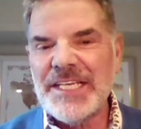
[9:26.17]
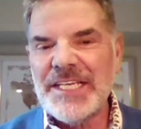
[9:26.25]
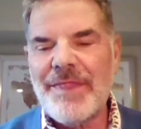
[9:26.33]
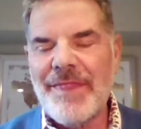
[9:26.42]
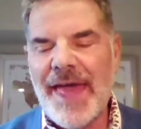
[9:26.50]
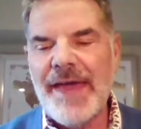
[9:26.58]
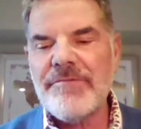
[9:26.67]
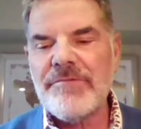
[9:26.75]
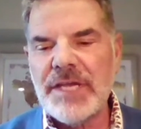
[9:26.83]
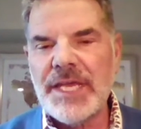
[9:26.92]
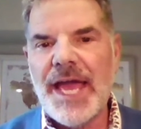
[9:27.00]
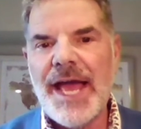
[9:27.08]
So
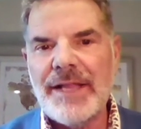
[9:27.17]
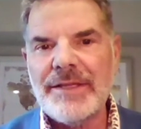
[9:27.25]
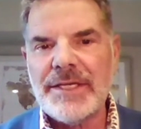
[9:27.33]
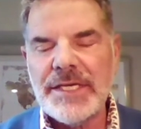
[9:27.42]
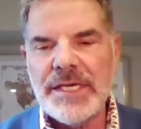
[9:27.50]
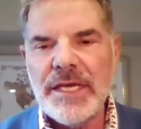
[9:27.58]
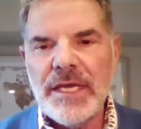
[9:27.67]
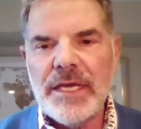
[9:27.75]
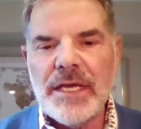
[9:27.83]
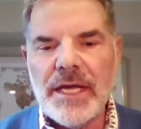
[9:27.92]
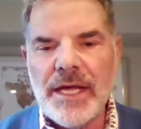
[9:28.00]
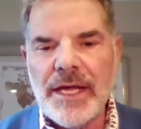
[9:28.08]
that
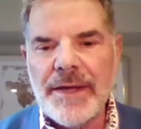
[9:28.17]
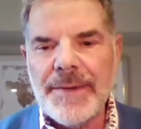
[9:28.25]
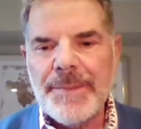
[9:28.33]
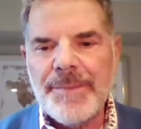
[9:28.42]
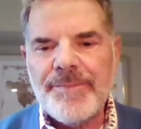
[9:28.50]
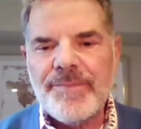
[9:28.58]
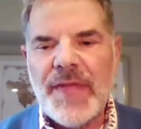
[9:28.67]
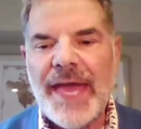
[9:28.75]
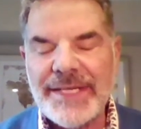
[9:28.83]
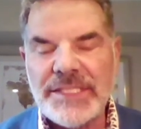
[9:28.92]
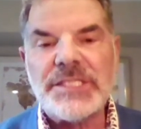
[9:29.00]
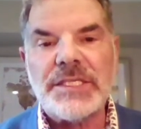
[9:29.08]
reality
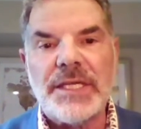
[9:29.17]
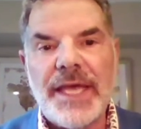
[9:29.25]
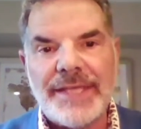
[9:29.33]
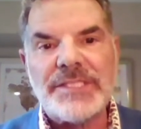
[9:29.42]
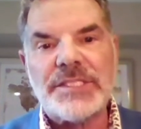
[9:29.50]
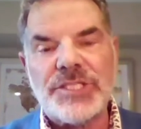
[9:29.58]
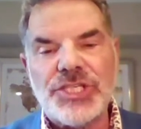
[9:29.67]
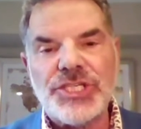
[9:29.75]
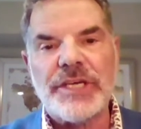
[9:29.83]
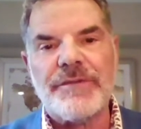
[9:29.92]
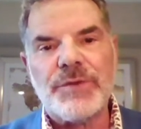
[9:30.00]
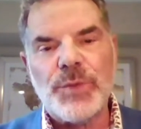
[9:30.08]
has to
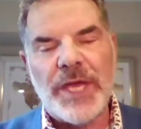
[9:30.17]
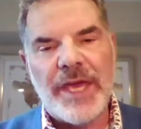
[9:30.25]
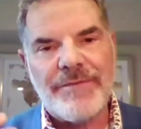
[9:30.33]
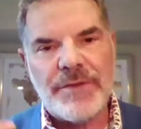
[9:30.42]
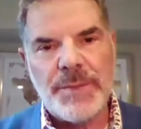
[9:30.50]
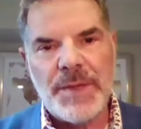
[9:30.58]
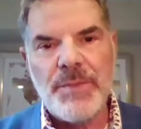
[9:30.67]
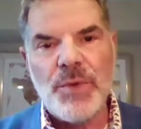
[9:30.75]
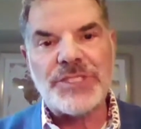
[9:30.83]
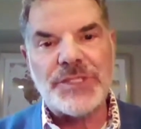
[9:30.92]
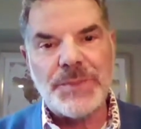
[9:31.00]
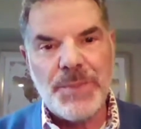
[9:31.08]
shift. We have to be
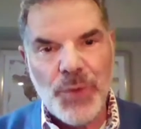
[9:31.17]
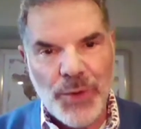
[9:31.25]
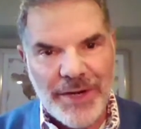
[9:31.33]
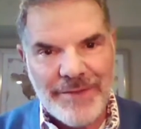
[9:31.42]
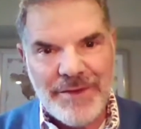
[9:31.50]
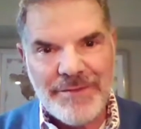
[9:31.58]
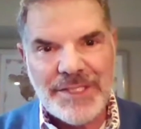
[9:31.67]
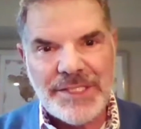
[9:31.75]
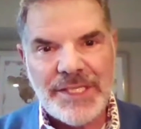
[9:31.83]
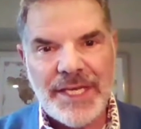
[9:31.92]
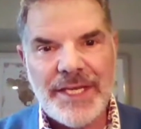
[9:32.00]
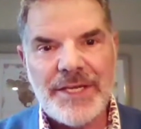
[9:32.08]
more supportive of the
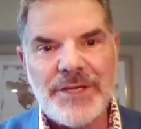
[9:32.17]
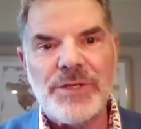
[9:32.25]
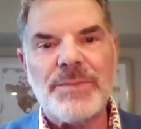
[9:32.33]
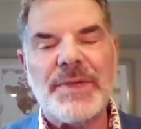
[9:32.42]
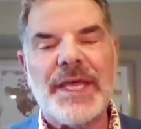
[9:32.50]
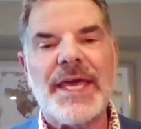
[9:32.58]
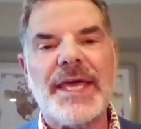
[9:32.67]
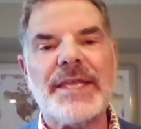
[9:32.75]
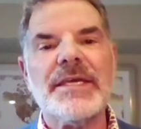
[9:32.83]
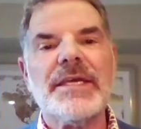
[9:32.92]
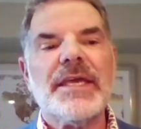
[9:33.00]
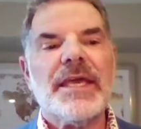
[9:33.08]
stay-at-home dad,
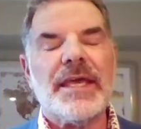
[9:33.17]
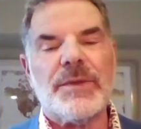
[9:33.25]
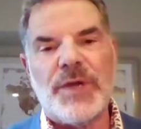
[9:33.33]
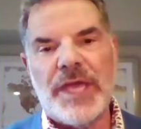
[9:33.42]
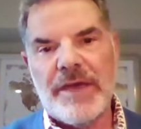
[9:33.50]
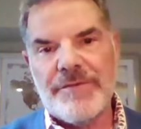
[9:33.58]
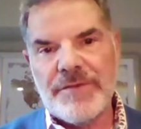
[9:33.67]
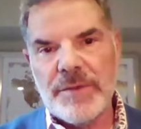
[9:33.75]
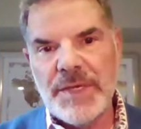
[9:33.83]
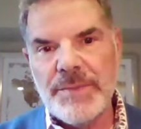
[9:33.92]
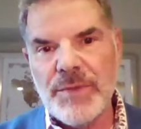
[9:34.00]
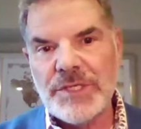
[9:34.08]
and we have to
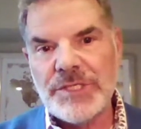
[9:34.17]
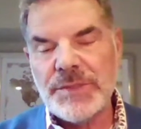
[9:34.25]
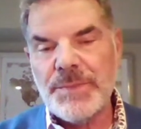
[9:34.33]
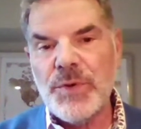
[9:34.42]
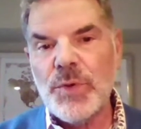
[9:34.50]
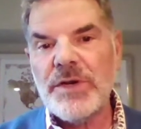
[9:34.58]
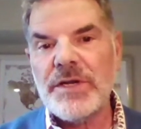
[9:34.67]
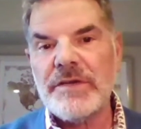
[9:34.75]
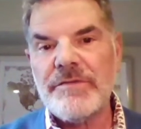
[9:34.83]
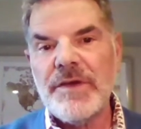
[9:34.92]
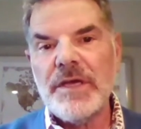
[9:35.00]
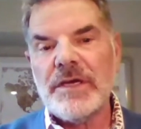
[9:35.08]
be more
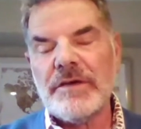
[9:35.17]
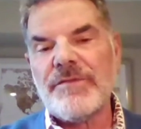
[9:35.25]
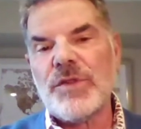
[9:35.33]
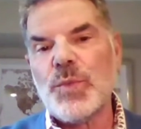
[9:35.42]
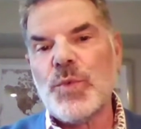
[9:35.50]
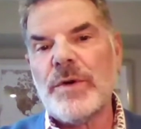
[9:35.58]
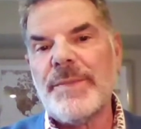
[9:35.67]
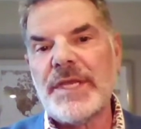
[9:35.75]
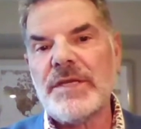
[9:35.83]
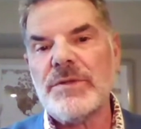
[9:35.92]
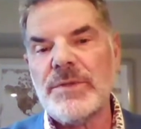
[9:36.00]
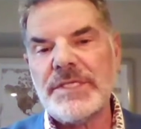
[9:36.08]
supportive of the woman
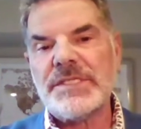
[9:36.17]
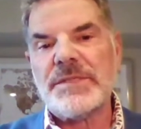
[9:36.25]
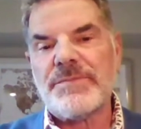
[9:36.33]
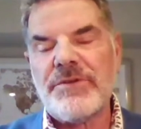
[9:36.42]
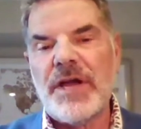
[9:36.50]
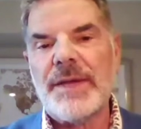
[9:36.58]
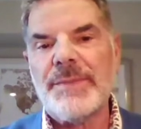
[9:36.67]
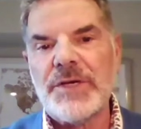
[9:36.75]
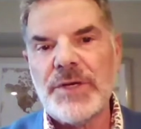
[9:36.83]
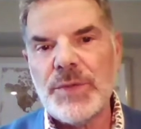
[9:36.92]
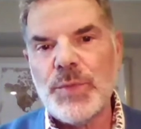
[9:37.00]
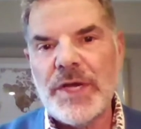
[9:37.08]
who is the
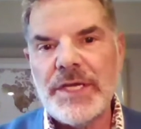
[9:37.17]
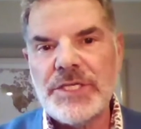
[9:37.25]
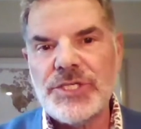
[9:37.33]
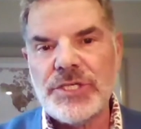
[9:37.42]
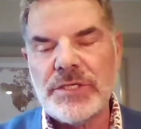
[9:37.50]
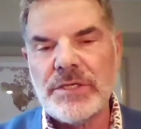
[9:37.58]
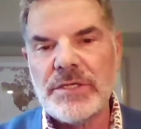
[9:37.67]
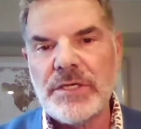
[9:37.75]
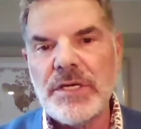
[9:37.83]
primary wage earner